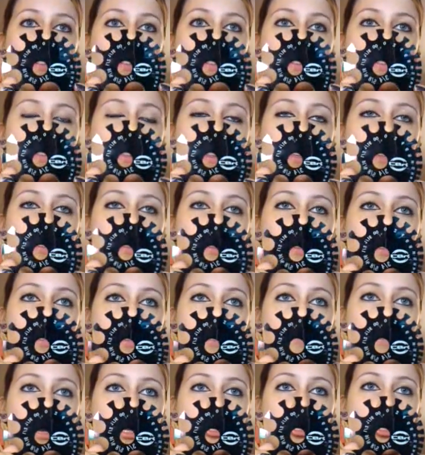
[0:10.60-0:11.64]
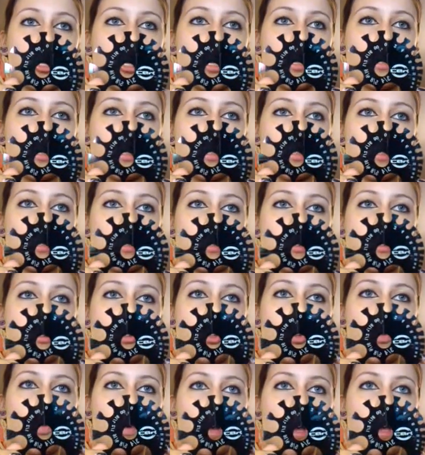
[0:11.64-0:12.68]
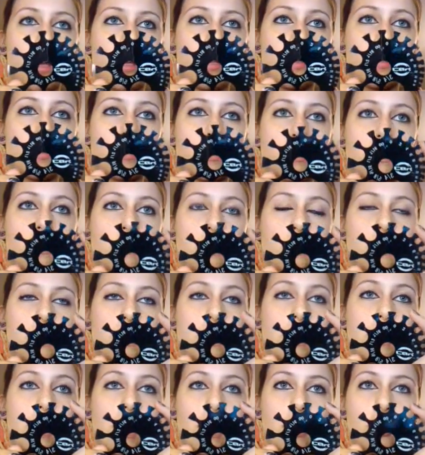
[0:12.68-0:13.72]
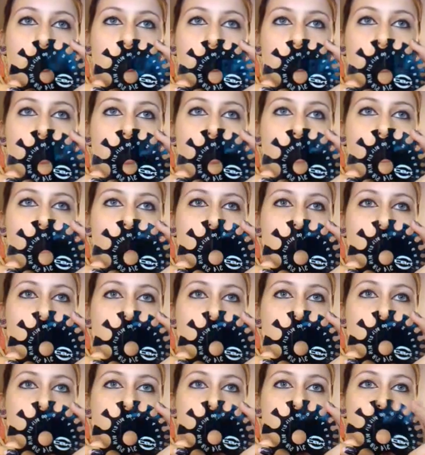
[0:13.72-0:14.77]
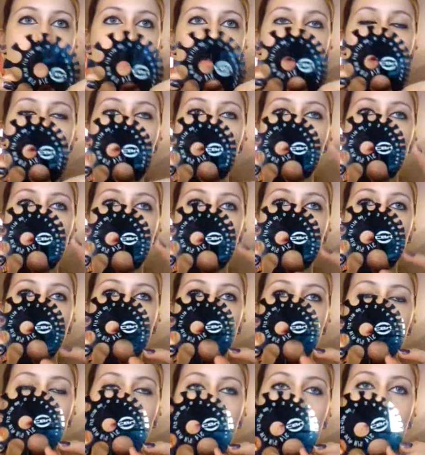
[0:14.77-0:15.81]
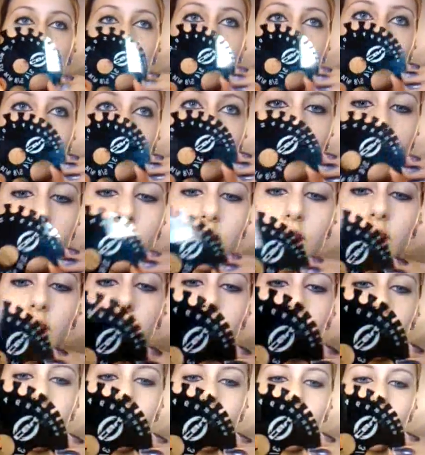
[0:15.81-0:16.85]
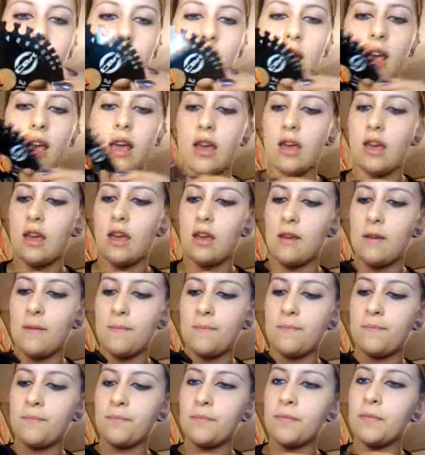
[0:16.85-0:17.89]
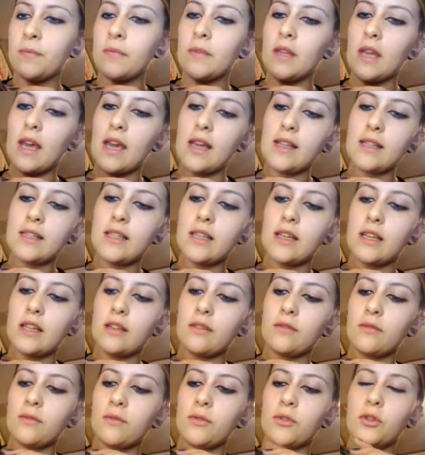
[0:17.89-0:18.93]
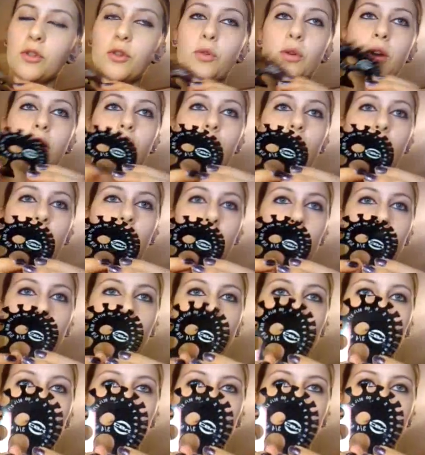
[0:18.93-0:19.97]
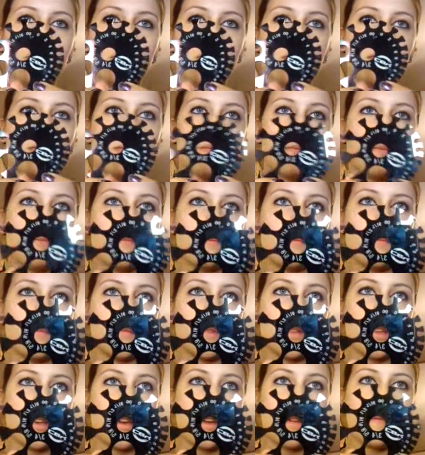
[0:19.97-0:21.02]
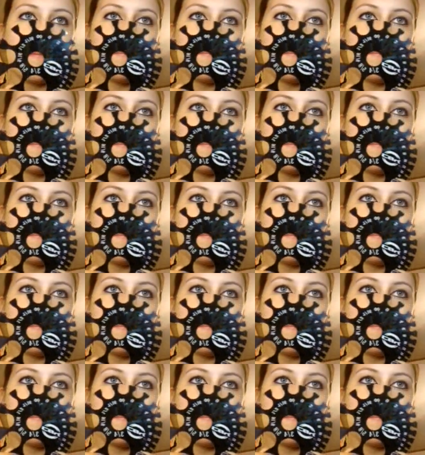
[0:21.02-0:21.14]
This is in metric. This is U.S. gauge size. This is a 18 through a 3/4. Okay?